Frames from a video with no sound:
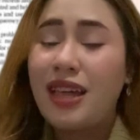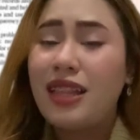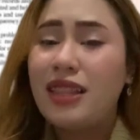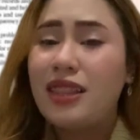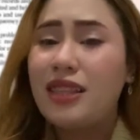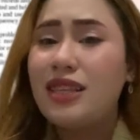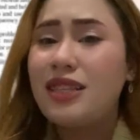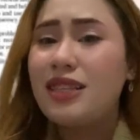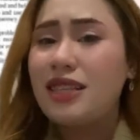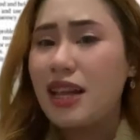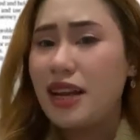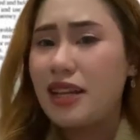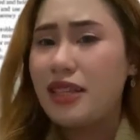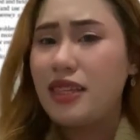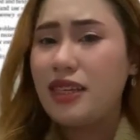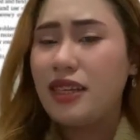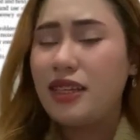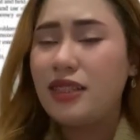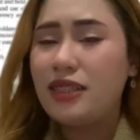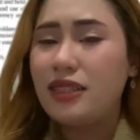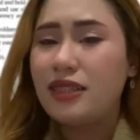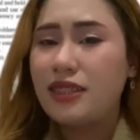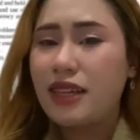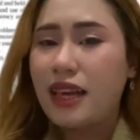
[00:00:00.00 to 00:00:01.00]
this
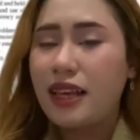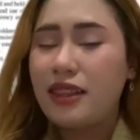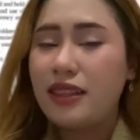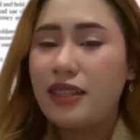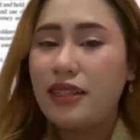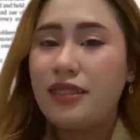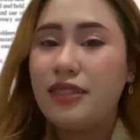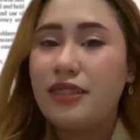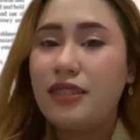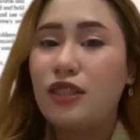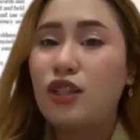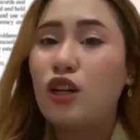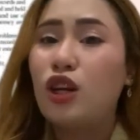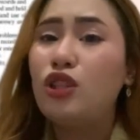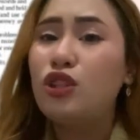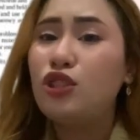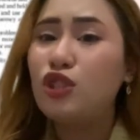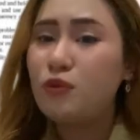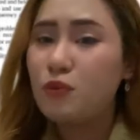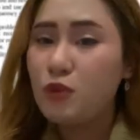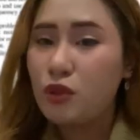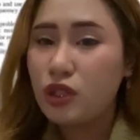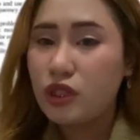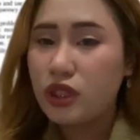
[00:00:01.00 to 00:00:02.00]
article titled The
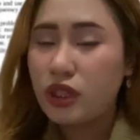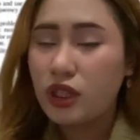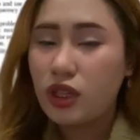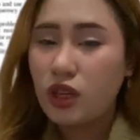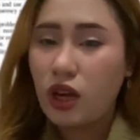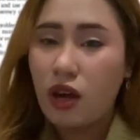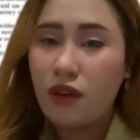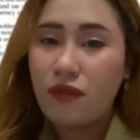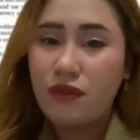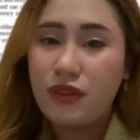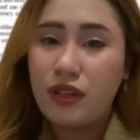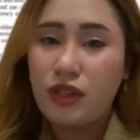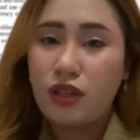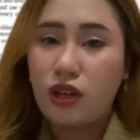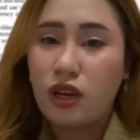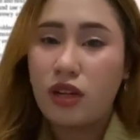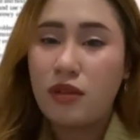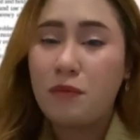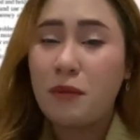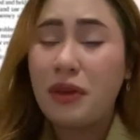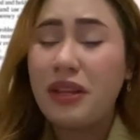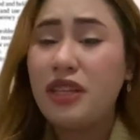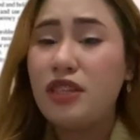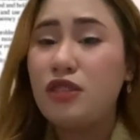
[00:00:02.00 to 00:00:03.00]
Contribution of Record
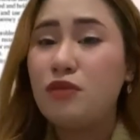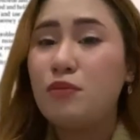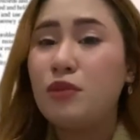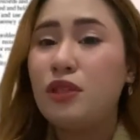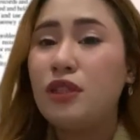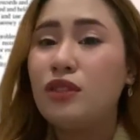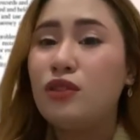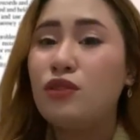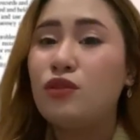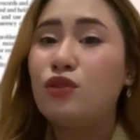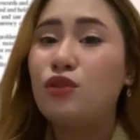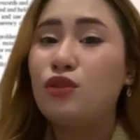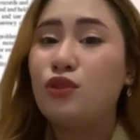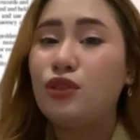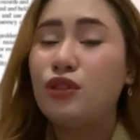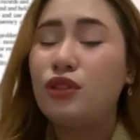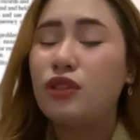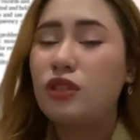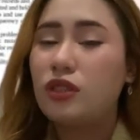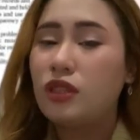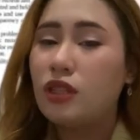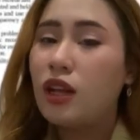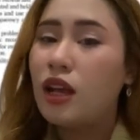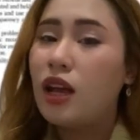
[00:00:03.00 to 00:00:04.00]
Management to Good
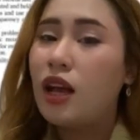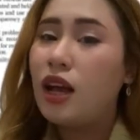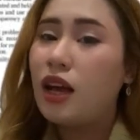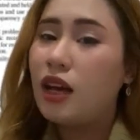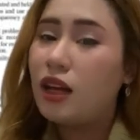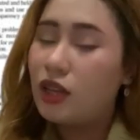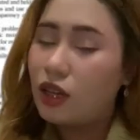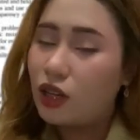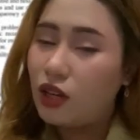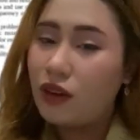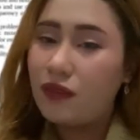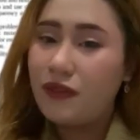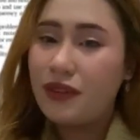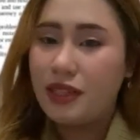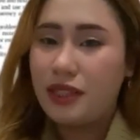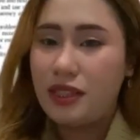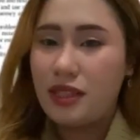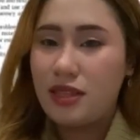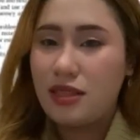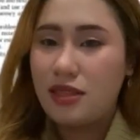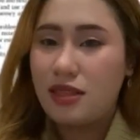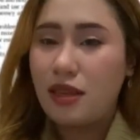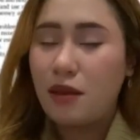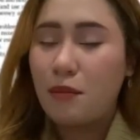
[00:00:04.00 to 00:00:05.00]

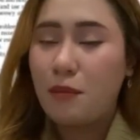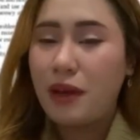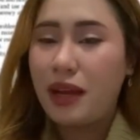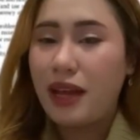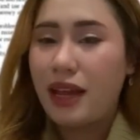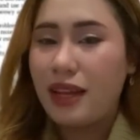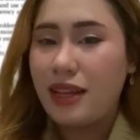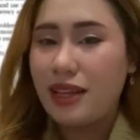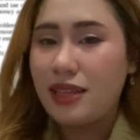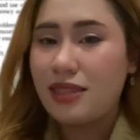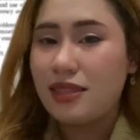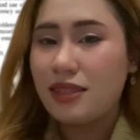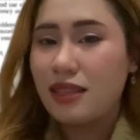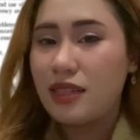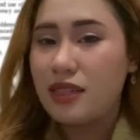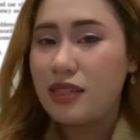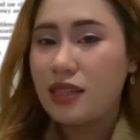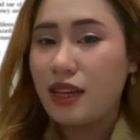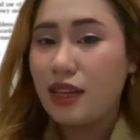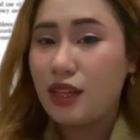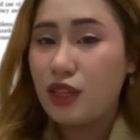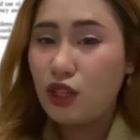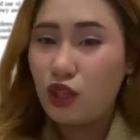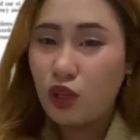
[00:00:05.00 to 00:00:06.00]
Governance by
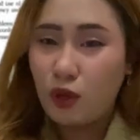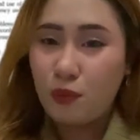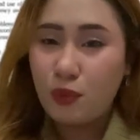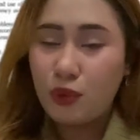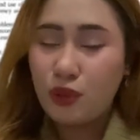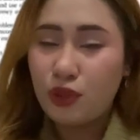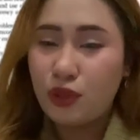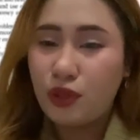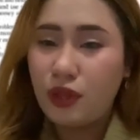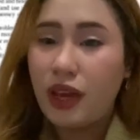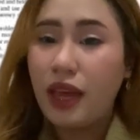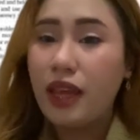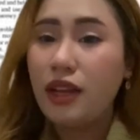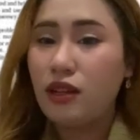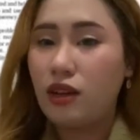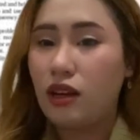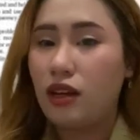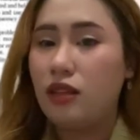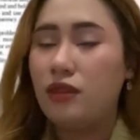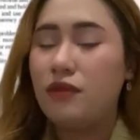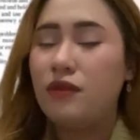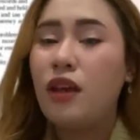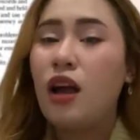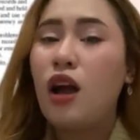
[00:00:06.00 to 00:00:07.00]
Anastasia Dikopoulou et
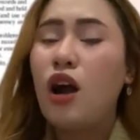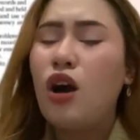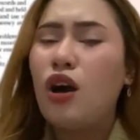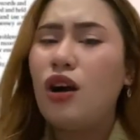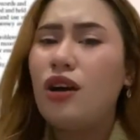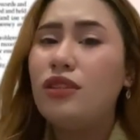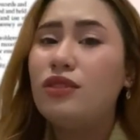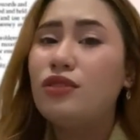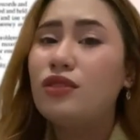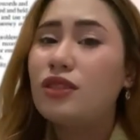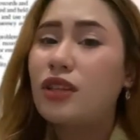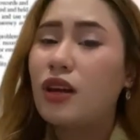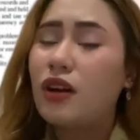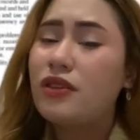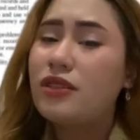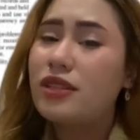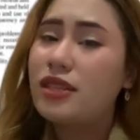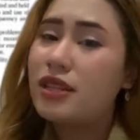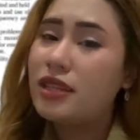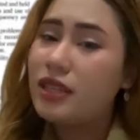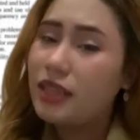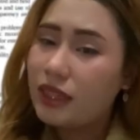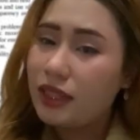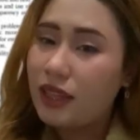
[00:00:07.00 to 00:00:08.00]
al. On
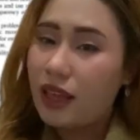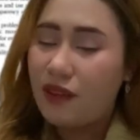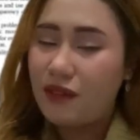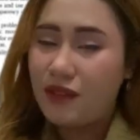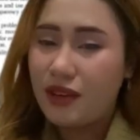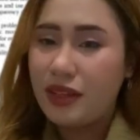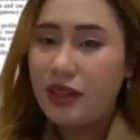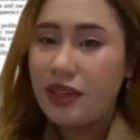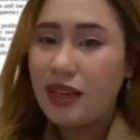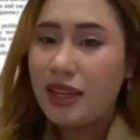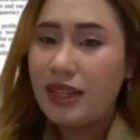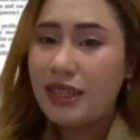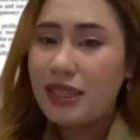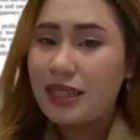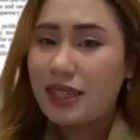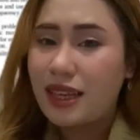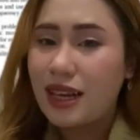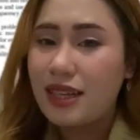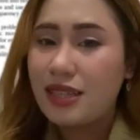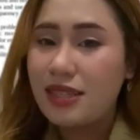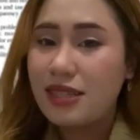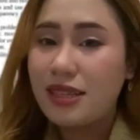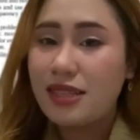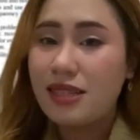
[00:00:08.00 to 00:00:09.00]
2011
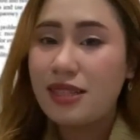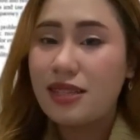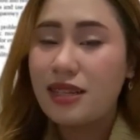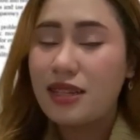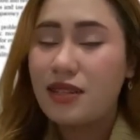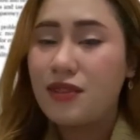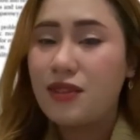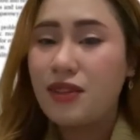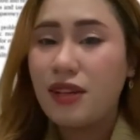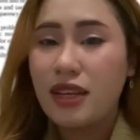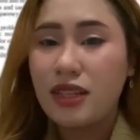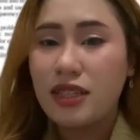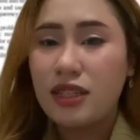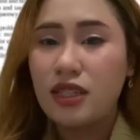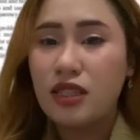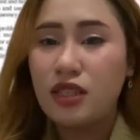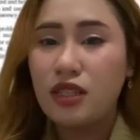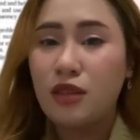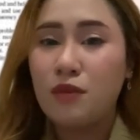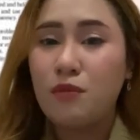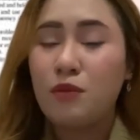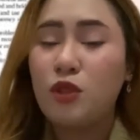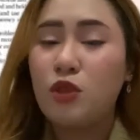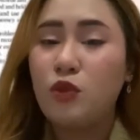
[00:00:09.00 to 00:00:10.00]
discusses the
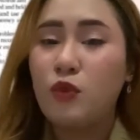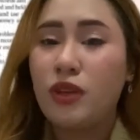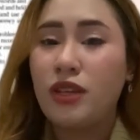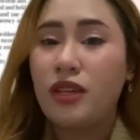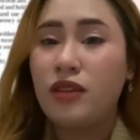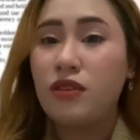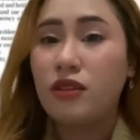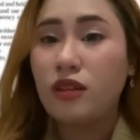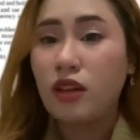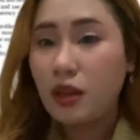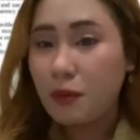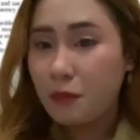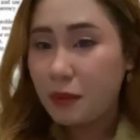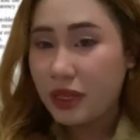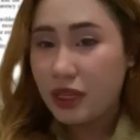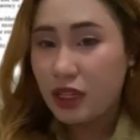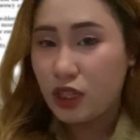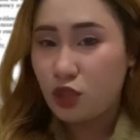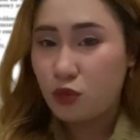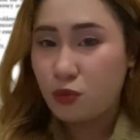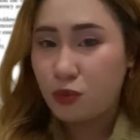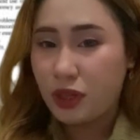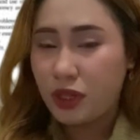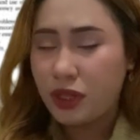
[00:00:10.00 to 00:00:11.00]
relationship between record
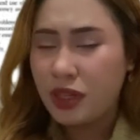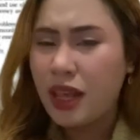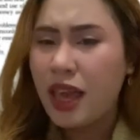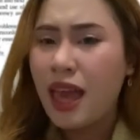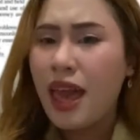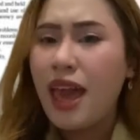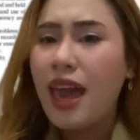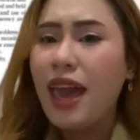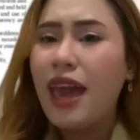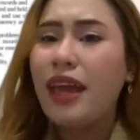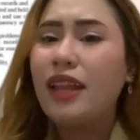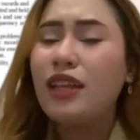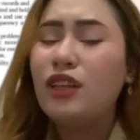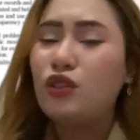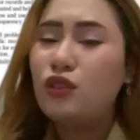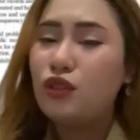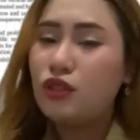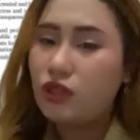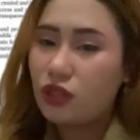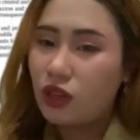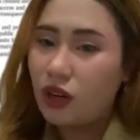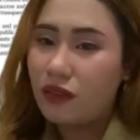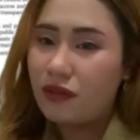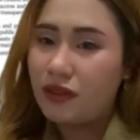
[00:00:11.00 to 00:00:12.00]
management and
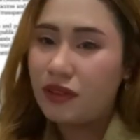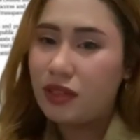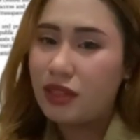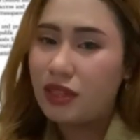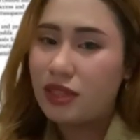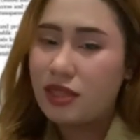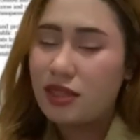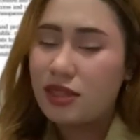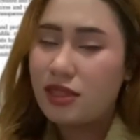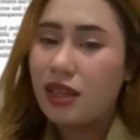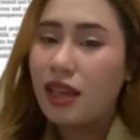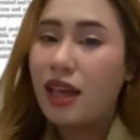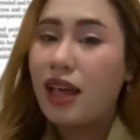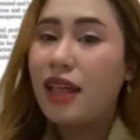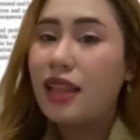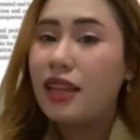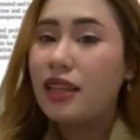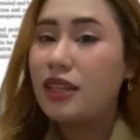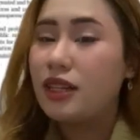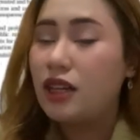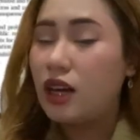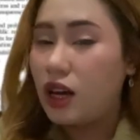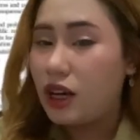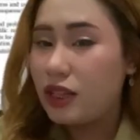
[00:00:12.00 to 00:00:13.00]
good governance.
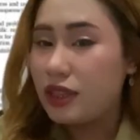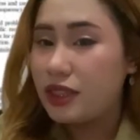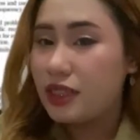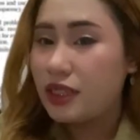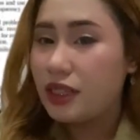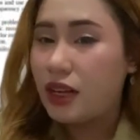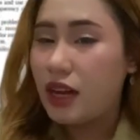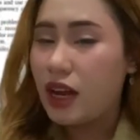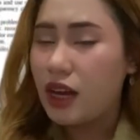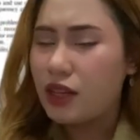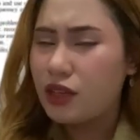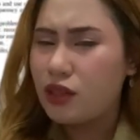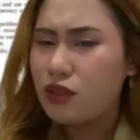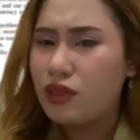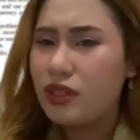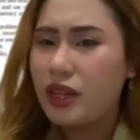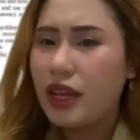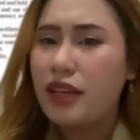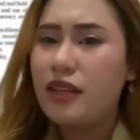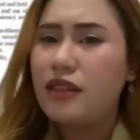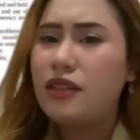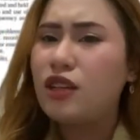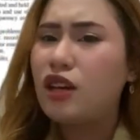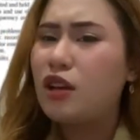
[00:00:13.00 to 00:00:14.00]
The author argued
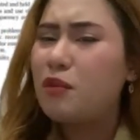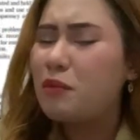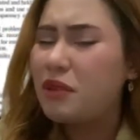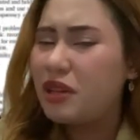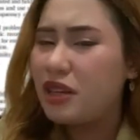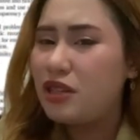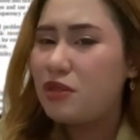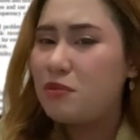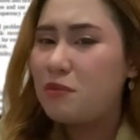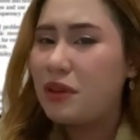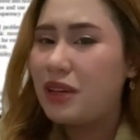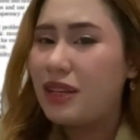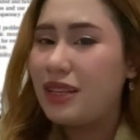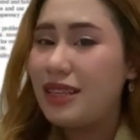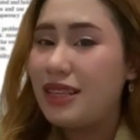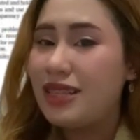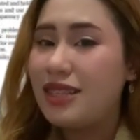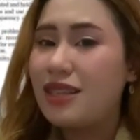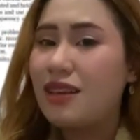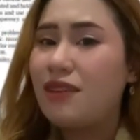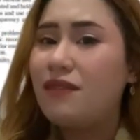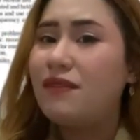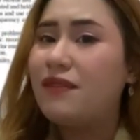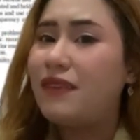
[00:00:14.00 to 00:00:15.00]
that record management is
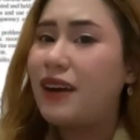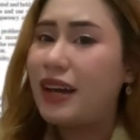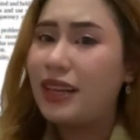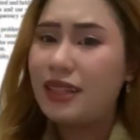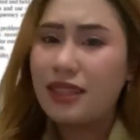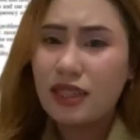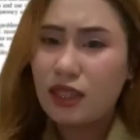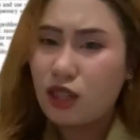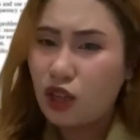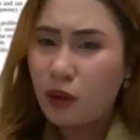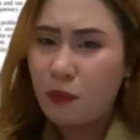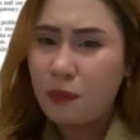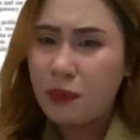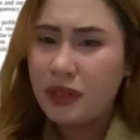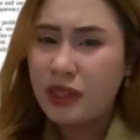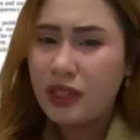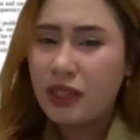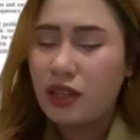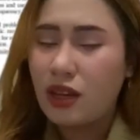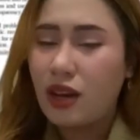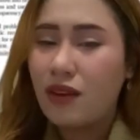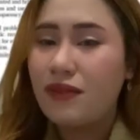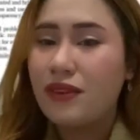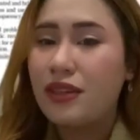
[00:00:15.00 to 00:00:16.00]
a vital component
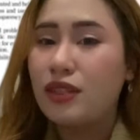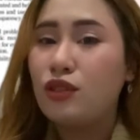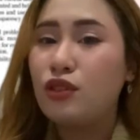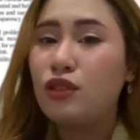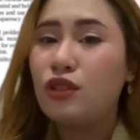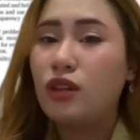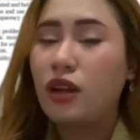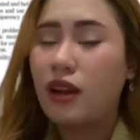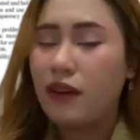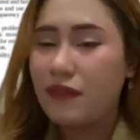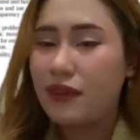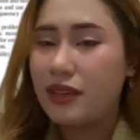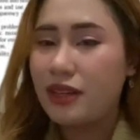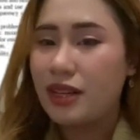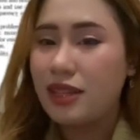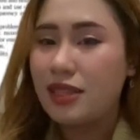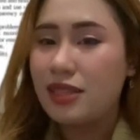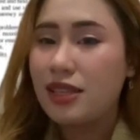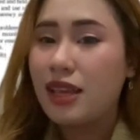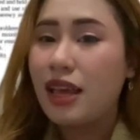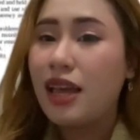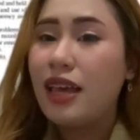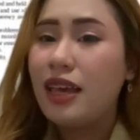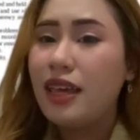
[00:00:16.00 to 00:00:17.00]
of a good
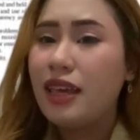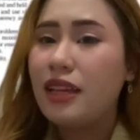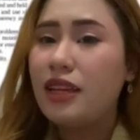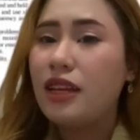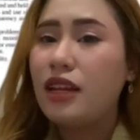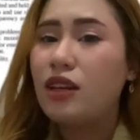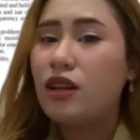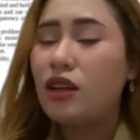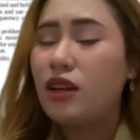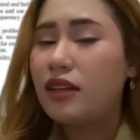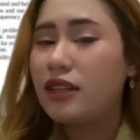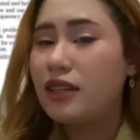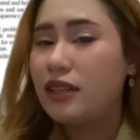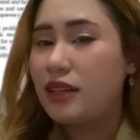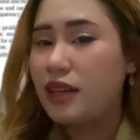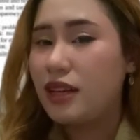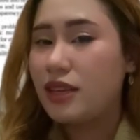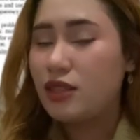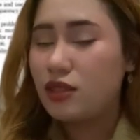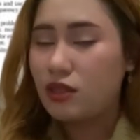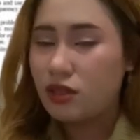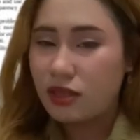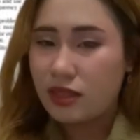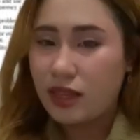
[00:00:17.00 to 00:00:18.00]
governance in an
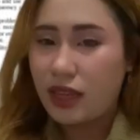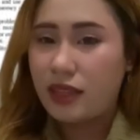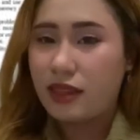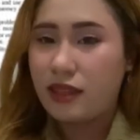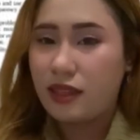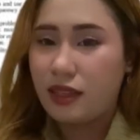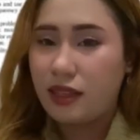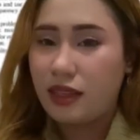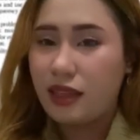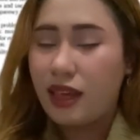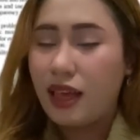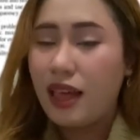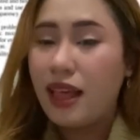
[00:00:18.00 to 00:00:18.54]
organized society.